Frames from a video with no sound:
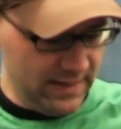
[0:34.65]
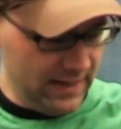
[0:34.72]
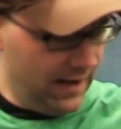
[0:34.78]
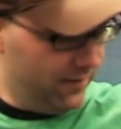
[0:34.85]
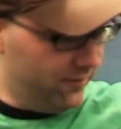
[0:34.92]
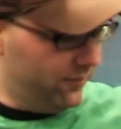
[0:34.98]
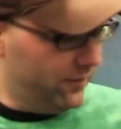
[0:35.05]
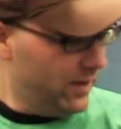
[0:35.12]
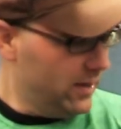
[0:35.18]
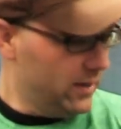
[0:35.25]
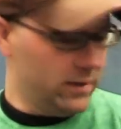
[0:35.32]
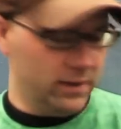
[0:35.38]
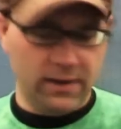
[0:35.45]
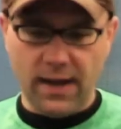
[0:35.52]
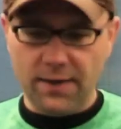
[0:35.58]
I've
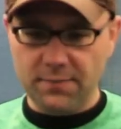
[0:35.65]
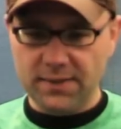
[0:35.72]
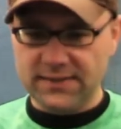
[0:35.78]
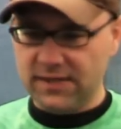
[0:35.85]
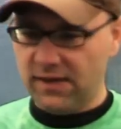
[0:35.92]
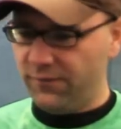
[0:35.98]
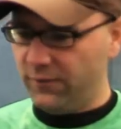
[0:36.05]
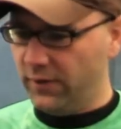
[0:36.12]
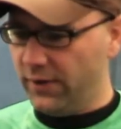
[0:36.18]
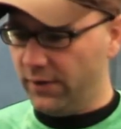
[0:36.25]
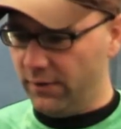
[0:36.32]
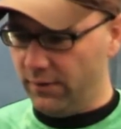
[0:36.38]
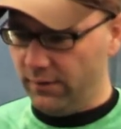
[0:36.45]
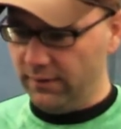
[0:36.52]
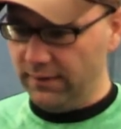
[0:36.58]
gotten myself a
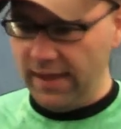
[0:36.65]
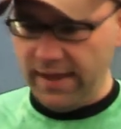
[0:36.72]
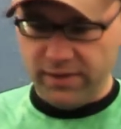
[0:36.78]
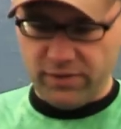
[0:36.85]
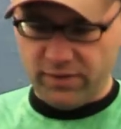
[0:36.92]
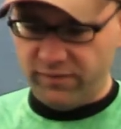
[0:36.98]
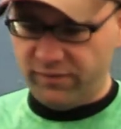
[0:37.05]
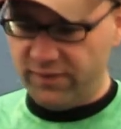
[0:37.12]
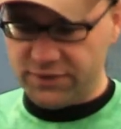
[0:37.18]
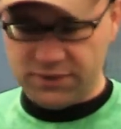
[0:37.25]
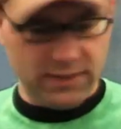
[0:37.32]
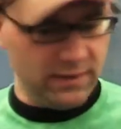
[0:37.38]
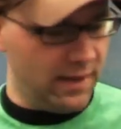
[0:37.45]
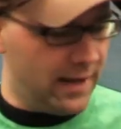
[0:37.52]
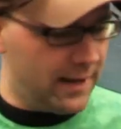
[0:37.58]
little length of
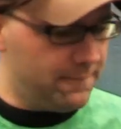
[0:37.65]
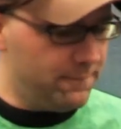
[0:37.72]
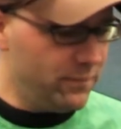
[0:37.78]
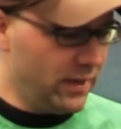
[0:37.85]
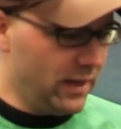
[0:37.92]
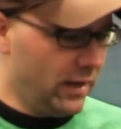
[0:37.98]
fishing line.